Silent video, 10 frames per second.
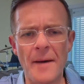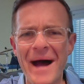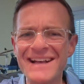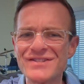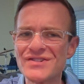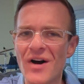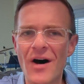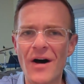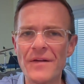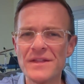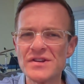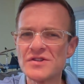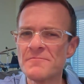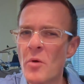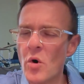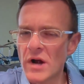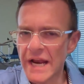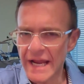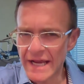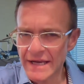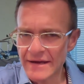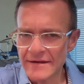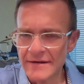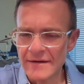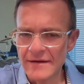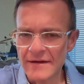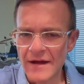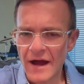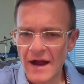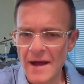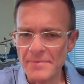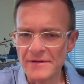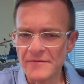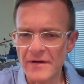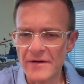I saw this morning a couple of